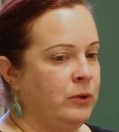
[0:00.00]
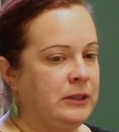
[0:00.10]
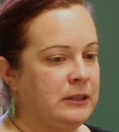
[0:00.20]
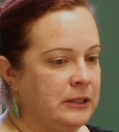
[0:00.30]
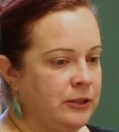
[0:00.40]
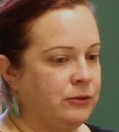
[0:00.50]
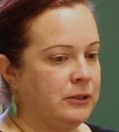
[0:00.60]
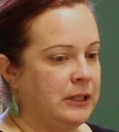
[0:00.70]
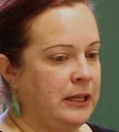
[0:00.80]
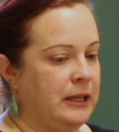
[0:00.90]
would
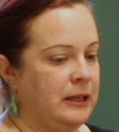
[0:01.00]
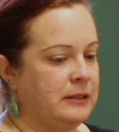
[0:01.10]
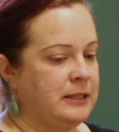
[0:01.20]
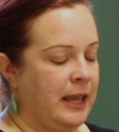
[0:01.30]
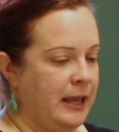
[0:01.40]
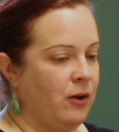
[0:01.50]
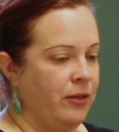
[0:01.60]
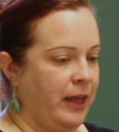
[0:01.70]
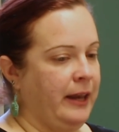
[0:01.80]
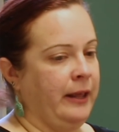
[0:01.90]
literally take all
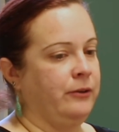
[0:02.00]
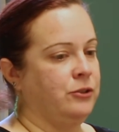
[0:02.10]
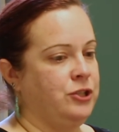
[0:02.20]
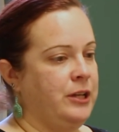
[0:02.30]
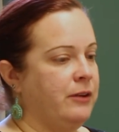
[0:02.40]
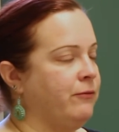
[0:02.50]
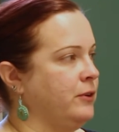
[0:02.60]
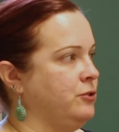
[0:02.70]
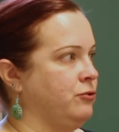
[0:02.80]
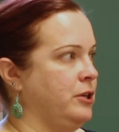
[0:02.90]
that energy and
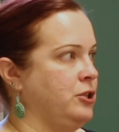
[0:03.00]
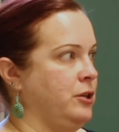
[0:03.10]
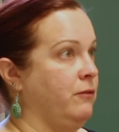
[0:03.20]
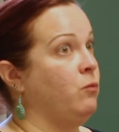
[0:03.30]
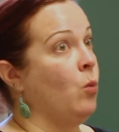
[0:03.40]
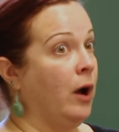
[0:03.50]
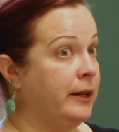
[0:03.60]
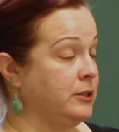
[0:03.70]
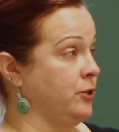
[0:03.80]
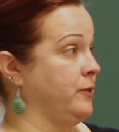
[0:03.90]
frustration of
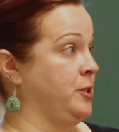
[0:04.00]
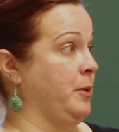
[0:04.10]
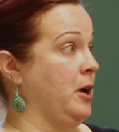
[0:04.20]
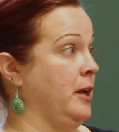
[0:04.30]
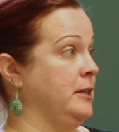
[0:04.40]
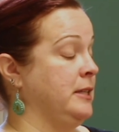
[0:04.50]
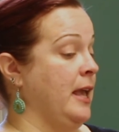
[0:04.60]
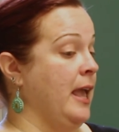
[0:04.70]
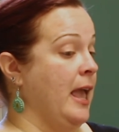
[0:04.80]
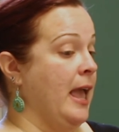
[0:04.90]
wanting to respond,
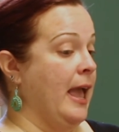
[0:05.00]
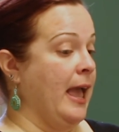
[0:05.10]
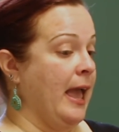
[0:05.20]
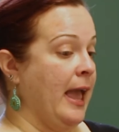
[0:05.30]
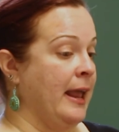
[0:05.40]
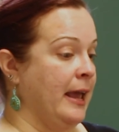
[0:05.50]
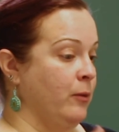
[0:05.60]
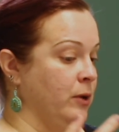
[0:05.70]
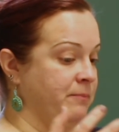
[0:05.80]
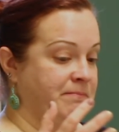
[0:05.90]
and I
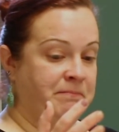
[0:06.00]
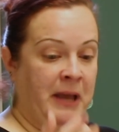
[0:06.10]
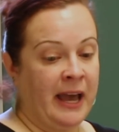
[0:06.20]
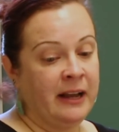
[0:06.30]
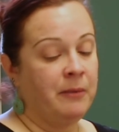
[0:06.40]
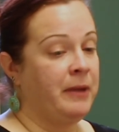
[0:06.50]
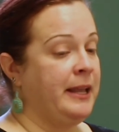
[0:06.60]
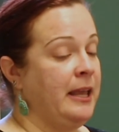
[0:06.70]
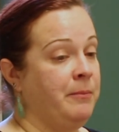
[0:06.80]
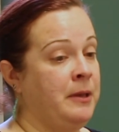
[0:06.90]
would pack up my
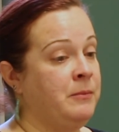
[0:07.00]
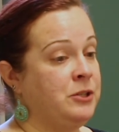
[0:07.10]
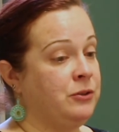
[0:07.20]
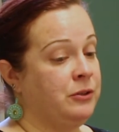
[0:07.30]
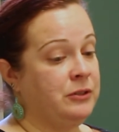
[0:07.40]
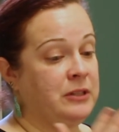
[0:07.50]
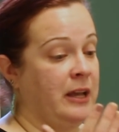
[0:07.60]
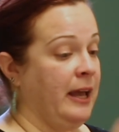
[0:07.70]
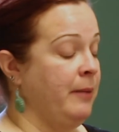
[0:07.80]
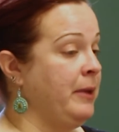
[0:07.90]
campaign materials, I
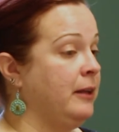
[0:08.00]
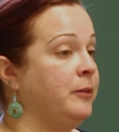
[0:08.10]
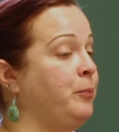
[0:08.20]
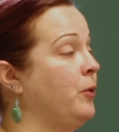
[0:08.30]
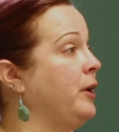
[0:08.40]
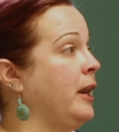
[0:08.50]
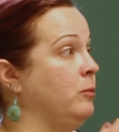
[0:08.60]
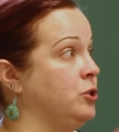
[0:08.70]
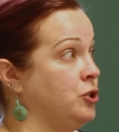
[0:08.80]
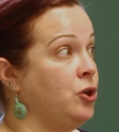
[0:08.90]
had my clipboard, and I
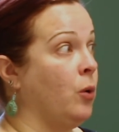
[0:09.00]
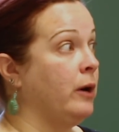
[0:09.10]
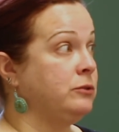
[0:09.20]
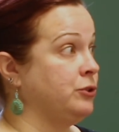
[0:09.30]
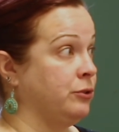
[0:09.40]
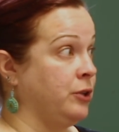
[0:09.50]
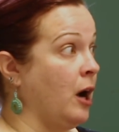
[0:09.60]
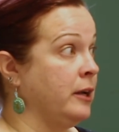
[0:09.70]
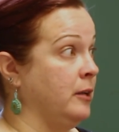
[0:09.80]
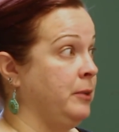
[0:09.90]
would just go out and start
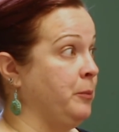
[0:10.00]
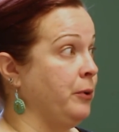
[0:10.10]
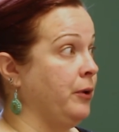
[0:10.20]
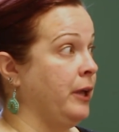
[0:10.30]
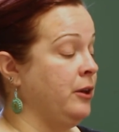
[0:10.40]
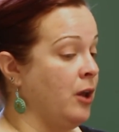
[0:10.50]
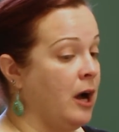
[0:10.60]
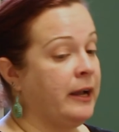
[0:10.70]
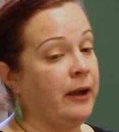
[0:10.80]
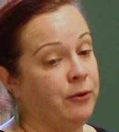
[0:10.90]
talking to people and
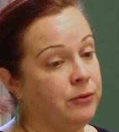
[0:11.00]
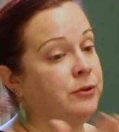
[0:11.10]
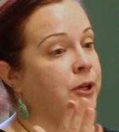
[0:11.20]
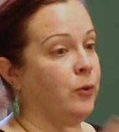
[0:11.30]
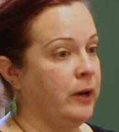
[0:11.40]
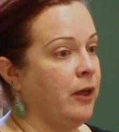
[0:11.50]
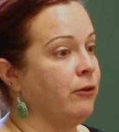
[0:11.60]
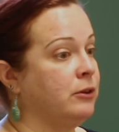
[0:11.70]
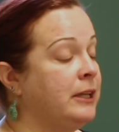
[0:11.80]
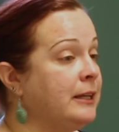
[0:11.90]
knock out, you know,
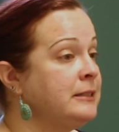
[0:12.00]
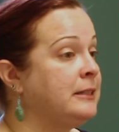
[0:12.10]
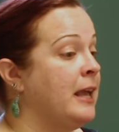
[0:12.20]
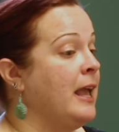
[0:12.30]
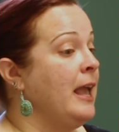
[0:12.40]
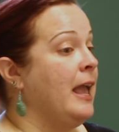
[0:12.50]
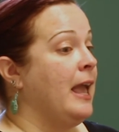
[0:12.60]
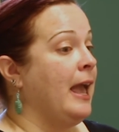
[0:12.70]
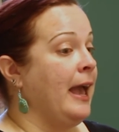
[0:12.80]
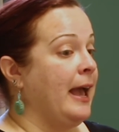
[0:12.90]
another list.
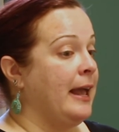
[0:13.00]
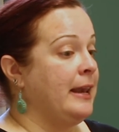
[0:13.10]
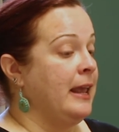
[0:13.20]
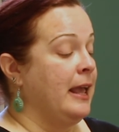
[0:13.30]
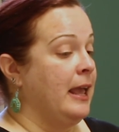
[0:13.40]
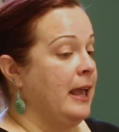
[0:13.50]
And